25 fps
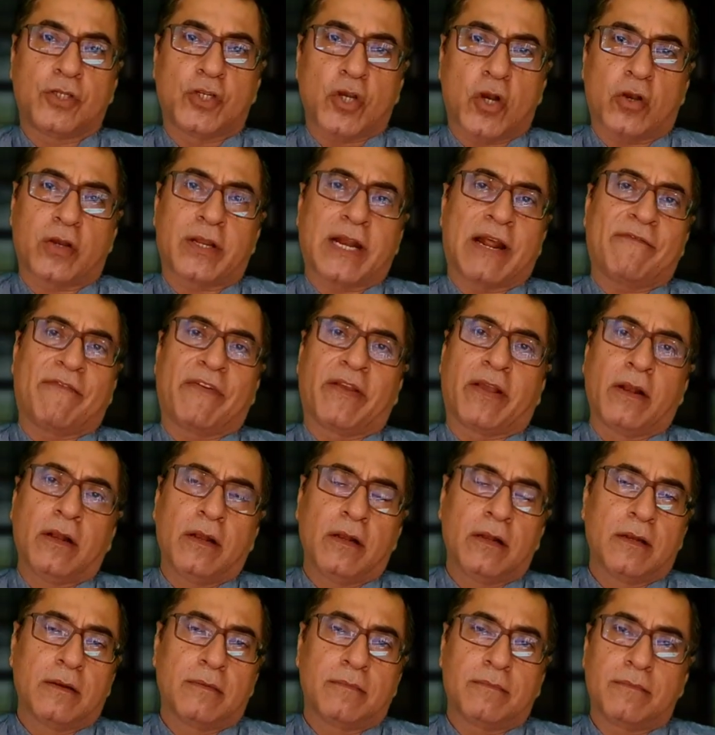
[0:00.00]

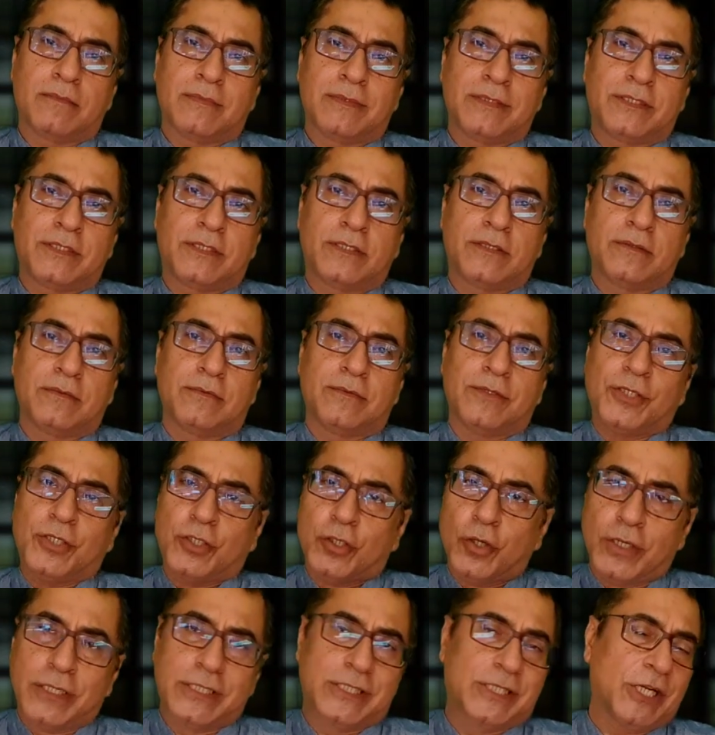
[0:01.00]
geographical
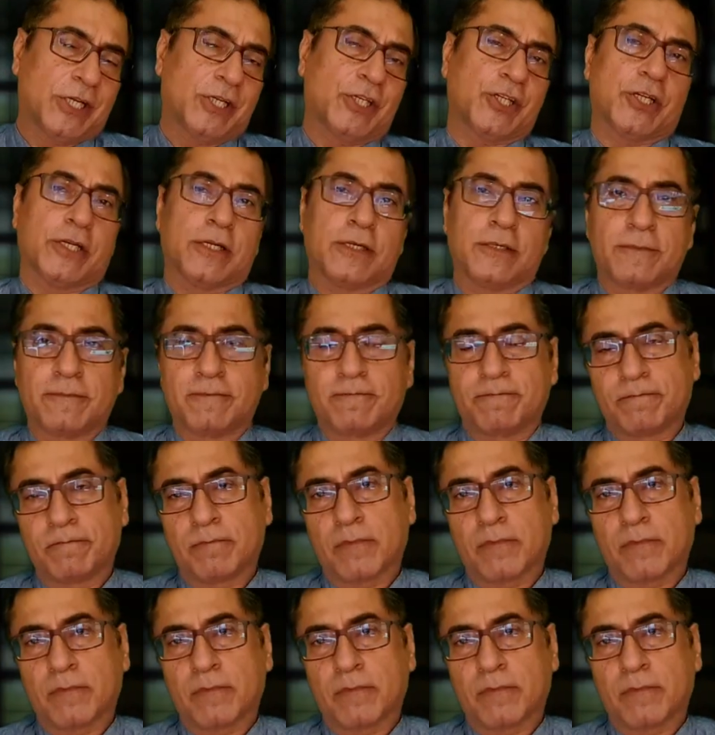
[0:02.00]
jurisdiction.